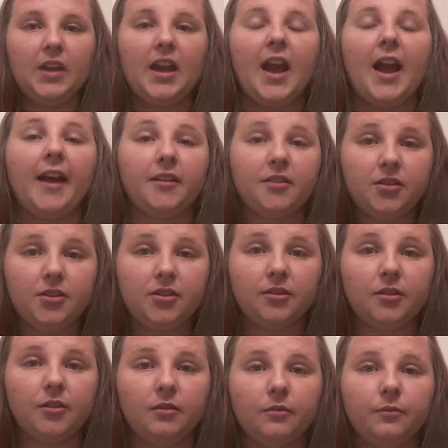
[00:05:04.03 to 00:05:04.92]
asked
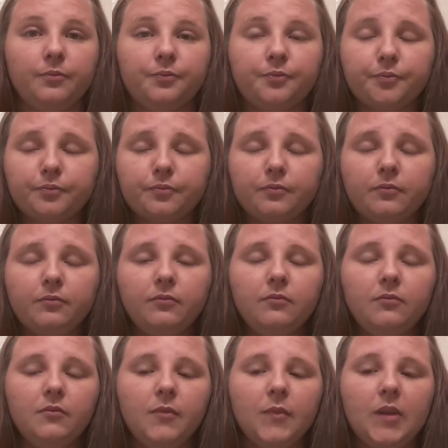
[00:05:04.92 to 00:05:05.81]
her
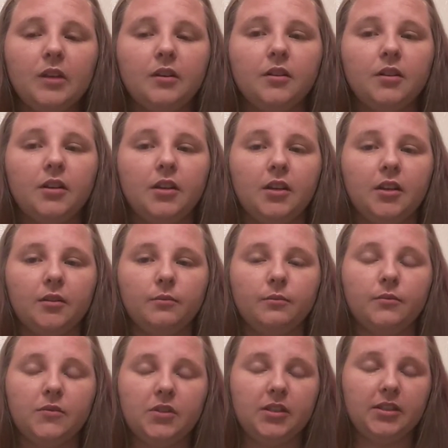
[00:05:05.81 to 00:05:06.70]

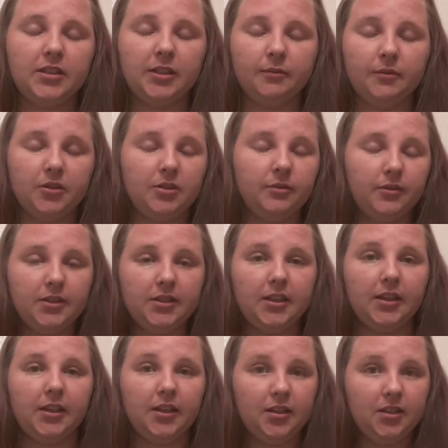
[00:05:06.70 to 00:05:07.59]
to see what she would
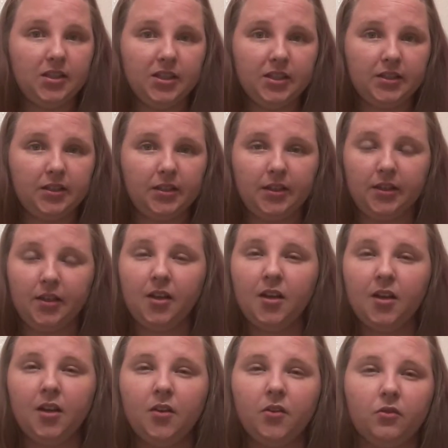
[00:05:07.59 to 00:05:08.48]
say, and she said
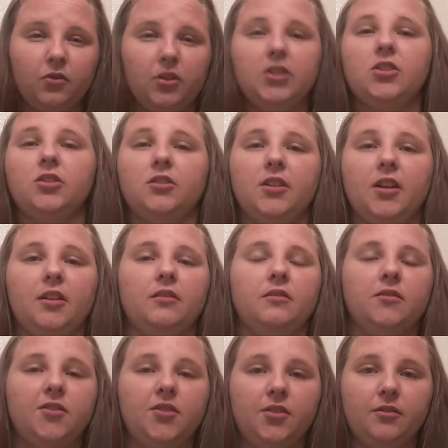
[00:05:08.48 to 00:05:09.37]
rush her
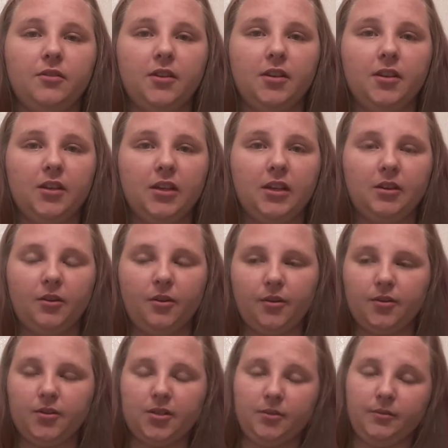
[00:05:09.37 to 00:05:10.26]
down to the
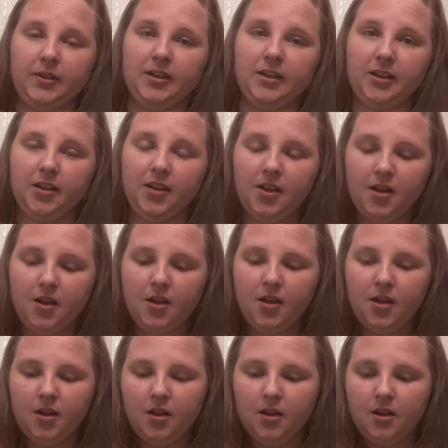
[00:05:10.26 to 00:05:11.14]
ER, so we did.
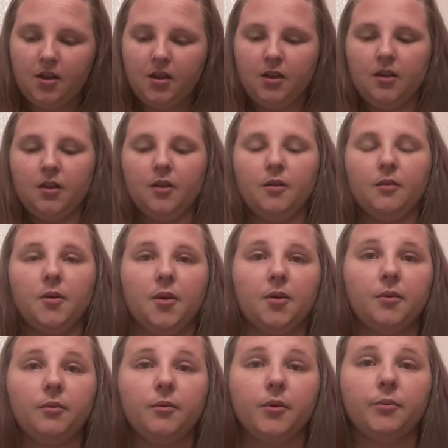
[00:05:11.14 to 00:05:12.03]

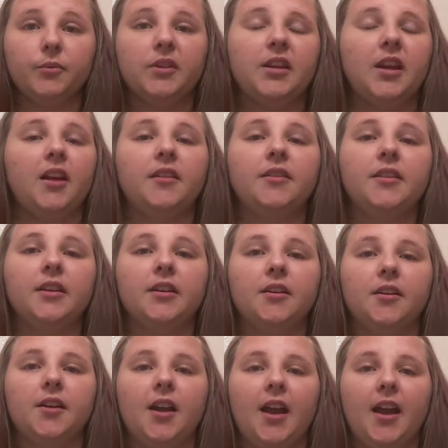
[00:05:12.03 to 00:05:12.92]
Well, when we got
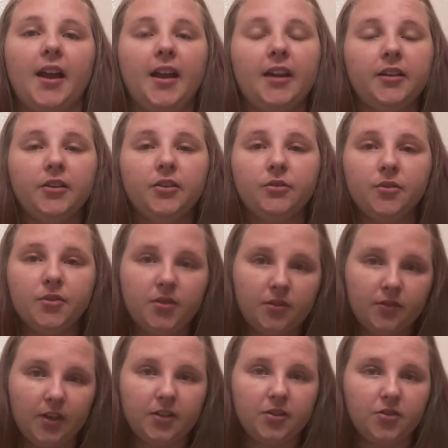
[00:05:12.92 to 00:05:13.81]
there, I had to use
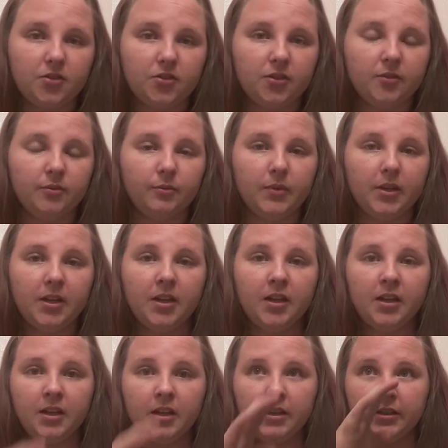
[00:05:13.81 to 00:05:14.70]
the restroom,
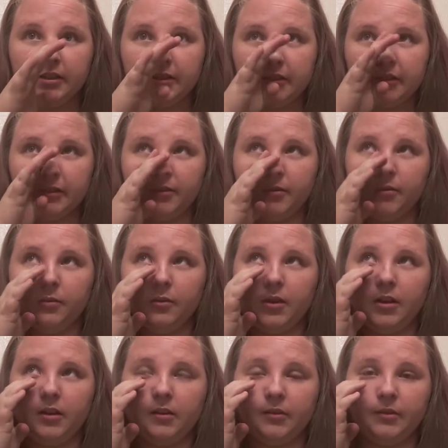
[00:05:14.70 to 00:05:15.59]
so